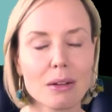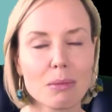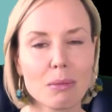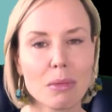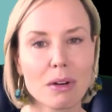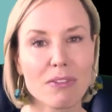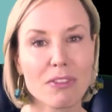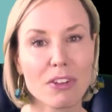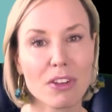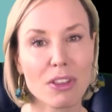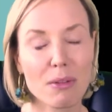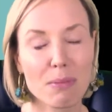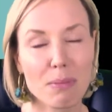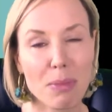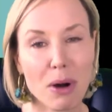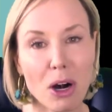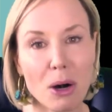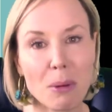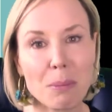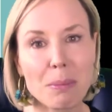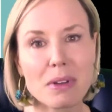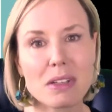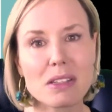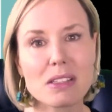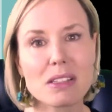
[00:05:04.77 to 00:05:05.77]
but for the
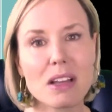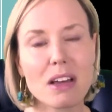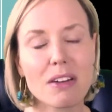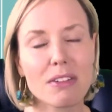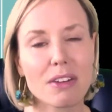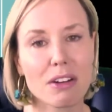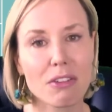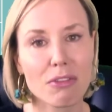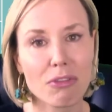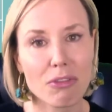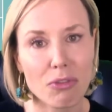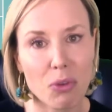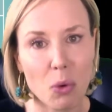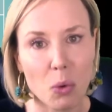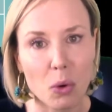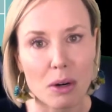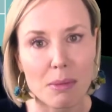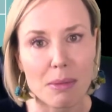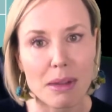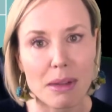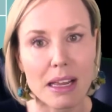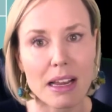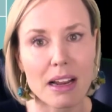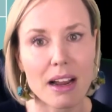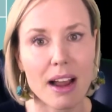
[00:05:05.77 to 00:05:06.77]
purpose of
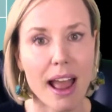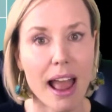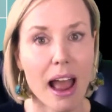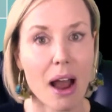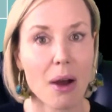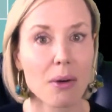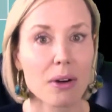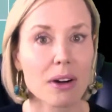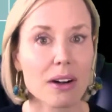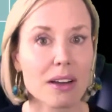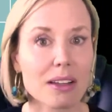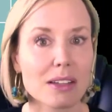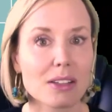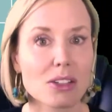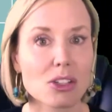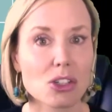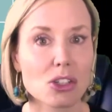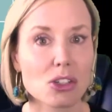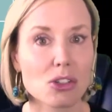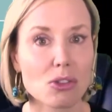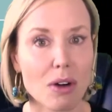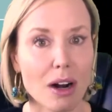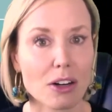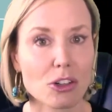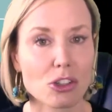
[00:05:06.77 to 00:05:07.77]
informing our
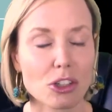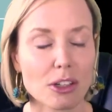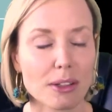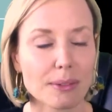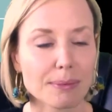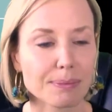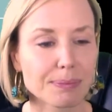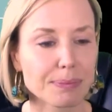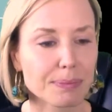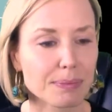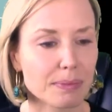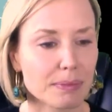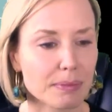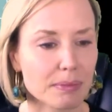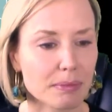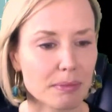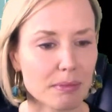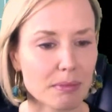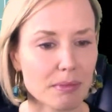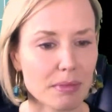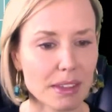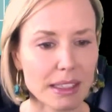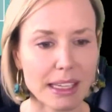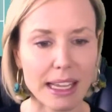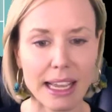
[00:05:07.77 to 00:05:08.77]
instruction.
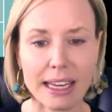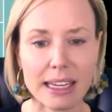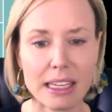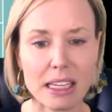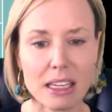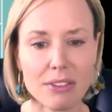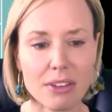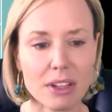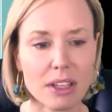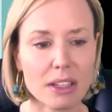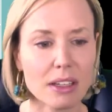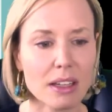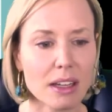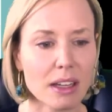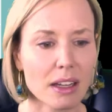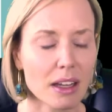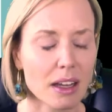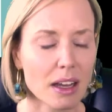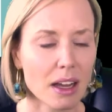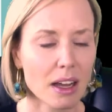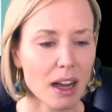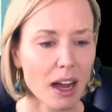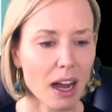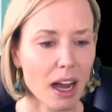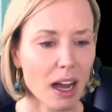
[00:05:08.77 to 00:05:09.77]
And even
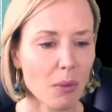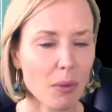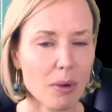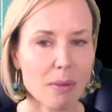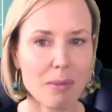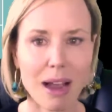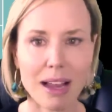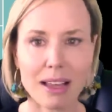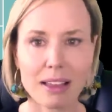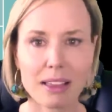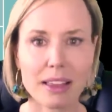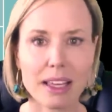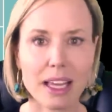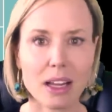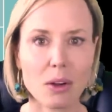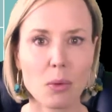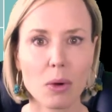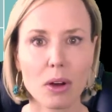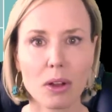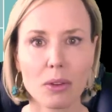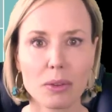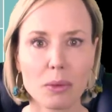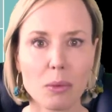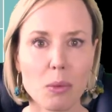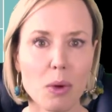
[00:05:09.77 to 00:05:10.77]
we might think,
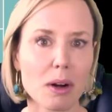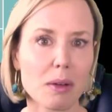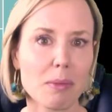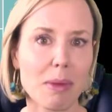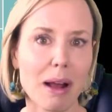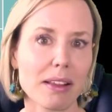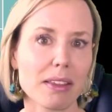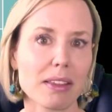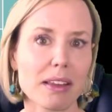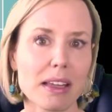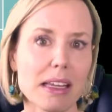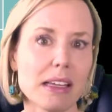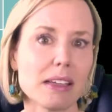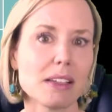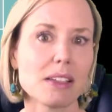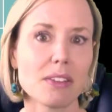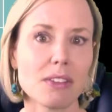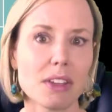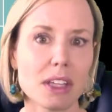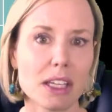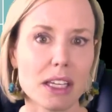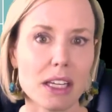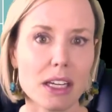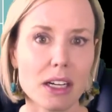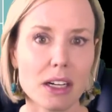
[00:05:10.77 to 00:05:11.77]
well, what about at the end of
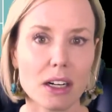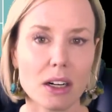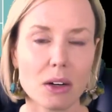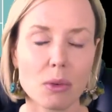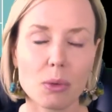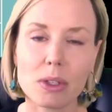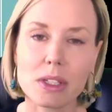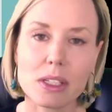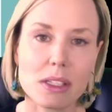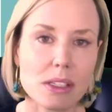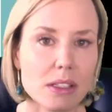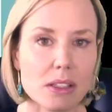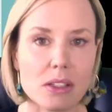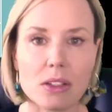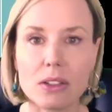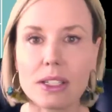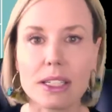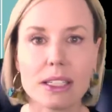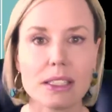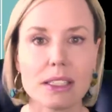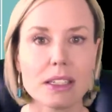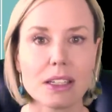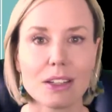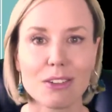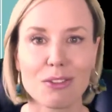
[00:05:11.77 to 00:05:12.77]
the year? We still
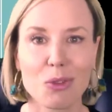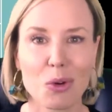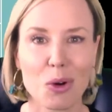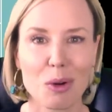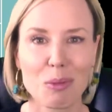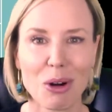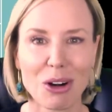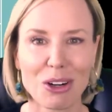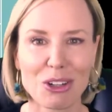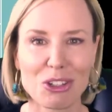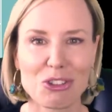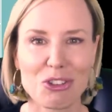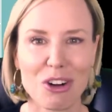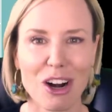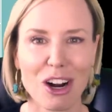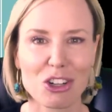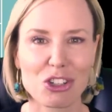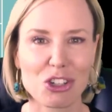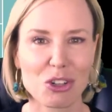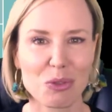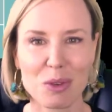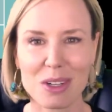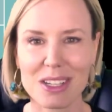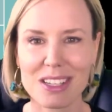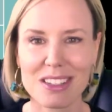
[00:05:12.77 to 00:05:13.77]
need to inform our
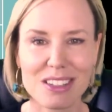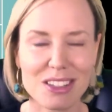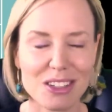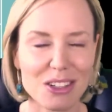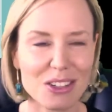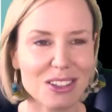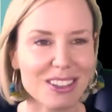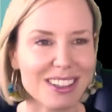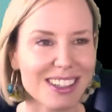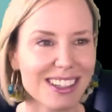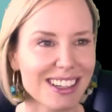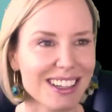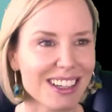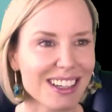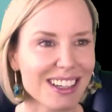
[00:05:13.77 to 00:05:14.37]
instruction. We still